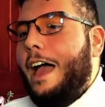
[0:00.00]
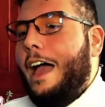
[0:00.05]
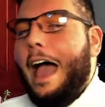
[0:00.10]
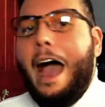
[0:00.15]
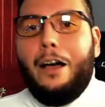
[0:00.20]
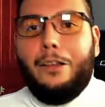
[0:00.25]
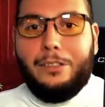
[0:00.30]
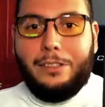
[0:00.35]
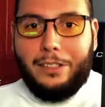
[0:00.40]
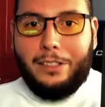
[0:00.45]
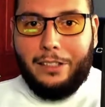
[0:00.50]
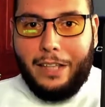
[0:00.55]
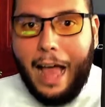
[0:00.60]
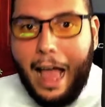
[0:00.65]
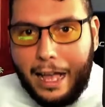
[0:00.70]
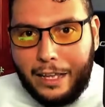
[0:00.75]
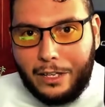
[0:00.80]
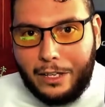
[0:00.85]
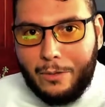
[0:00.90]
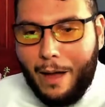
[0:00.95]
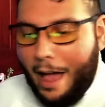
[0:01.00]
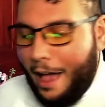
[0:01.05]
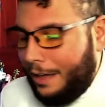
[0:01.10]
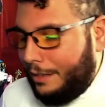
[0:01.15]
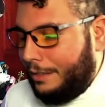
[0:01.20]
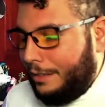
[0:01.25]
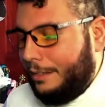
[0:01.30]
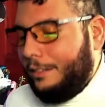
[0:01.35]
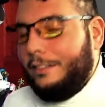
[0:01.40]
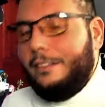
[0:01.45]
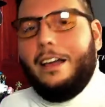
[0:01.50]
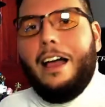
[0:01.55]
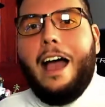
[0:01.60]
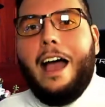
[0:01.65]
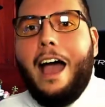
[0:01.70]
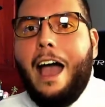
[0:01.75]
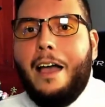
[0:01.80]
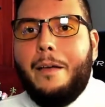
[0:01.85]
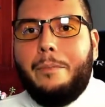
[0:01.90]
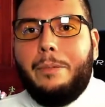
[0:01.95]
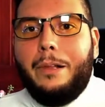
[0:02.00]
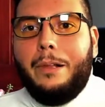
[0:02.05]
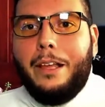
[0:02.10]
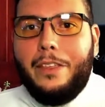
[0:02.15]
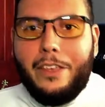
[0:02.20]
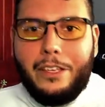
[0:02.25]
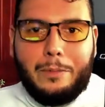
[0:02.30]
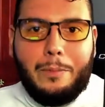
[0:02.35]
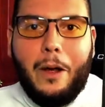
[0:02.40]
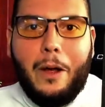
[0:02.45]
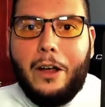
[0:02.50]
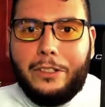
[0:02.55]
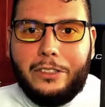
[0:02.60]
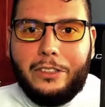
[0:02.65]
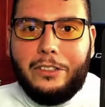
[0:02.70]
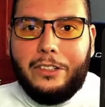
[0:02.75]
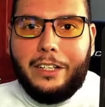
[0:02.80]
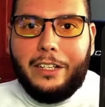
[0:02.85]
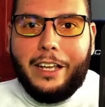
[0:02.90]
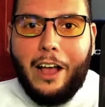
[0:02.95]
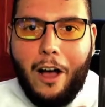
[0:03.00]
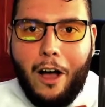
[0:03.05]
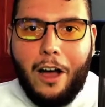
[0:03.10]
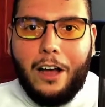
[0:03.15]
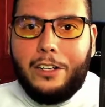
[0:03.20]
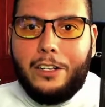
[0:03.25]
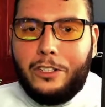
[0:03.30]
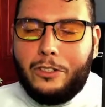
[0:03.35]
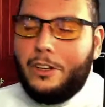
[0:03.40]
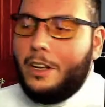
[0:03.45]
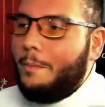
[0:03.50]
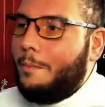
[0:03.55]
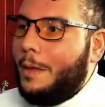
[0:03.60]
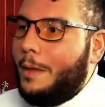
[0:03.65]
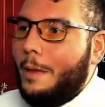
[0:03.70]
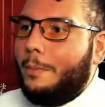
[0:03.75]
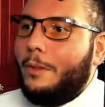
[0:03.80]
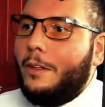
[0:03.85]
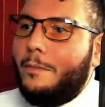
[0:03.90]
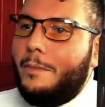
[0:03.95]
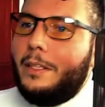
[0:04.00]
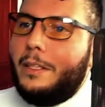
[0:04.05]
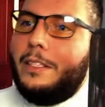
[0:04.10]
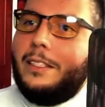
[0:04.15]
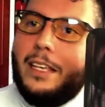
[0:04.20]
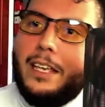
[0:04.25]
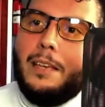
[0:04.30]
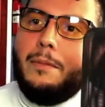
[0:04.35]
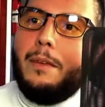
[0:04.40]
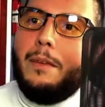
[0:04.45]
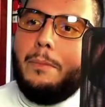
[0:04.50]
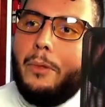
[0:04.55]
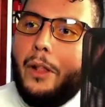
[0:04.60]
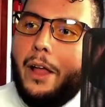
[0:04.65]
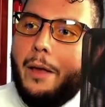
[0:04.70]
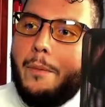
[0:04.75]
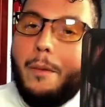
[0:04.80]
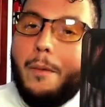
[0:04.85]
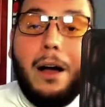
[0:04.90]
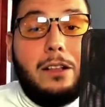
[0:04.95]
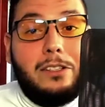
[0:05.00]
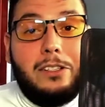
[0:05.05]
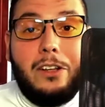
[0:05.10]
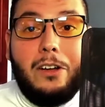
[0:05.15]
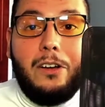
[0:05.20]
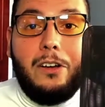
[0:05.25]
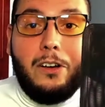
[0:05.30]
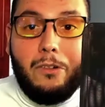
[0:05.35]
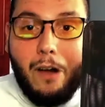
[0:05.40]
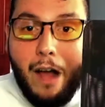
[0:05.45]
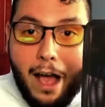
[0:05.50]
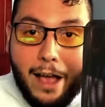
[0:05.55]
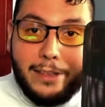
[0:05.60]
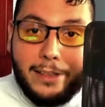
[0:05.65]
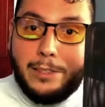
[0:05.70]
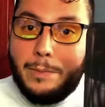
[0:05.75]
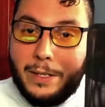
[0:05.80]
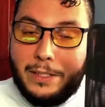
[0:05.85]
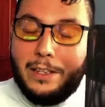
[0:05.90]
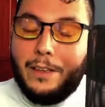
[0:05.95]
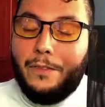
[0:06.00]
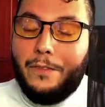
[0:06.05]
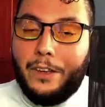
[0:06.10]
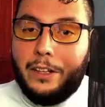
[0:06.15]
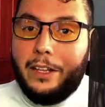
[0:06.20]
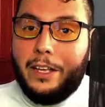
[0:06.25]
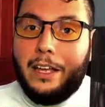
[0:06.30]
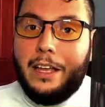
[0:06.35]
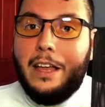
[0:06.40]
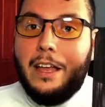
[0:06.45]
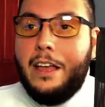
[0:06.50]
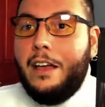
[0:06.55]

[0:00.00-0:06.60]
How's the lag, you ask? I play this personally on stream. People have been seeing me play Monster Hunter Rise specifically